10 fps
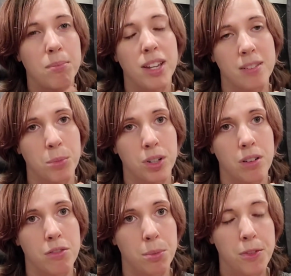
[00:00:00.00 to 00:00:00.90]
Makes it more
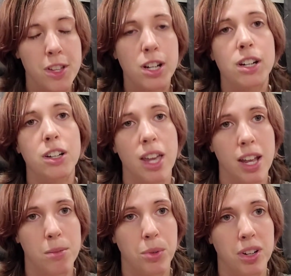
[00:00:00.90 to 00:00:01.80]
comfortable for the dog
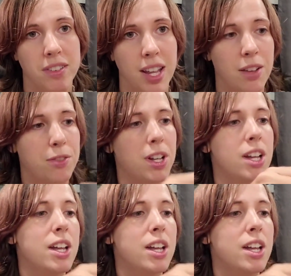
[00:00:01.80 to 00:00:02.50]
and more safe.